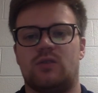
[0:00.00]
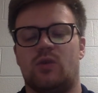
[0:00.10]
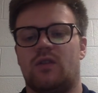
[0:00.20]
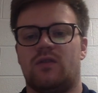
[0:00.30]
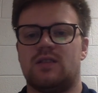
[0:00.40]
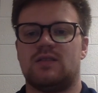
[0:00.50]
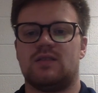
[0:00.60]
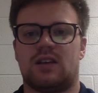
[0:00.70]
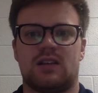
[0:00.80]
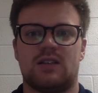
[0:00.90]
What if this
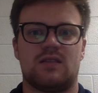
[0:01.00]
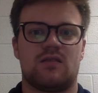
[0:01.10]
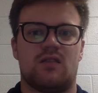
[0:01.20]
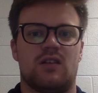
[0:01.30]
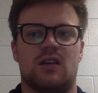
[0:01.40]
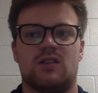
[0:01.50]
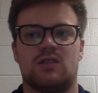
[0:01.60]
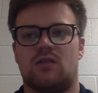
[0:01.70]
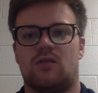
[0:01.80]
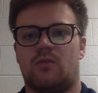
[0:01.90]
is like a disc
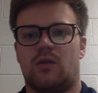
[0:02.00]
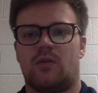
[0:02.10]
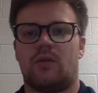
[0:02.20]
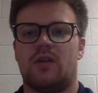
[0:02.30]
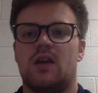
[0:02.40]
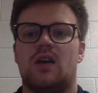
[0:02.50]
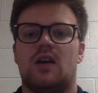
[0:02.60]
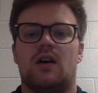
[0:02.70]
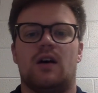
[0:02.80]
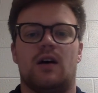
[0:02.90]
herniation or blah, blah,
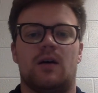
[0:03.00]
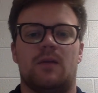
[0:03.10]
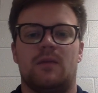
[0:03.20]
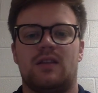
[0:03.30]
blah.